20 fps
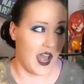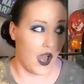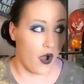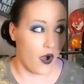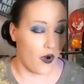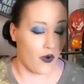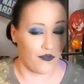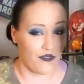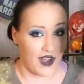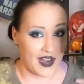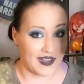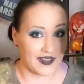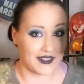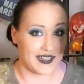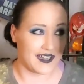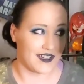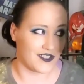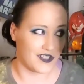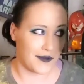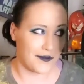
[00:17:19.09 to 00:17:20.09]
oh,
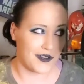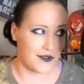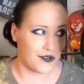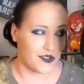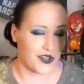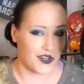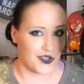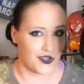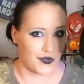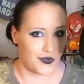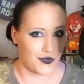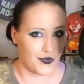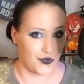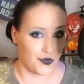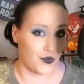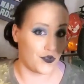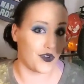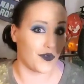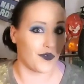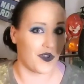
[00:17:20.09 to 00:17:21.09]
finally, somebody who's
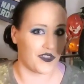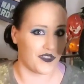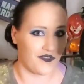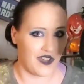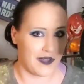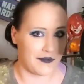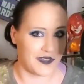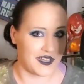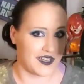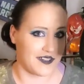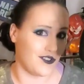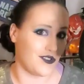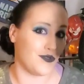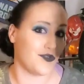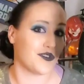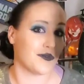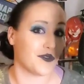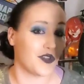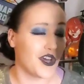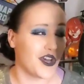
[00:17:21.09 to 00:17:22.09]
gonna run the family and
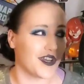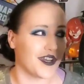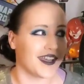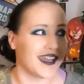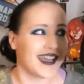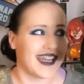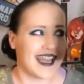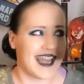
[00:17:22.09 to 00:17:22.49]
do some good.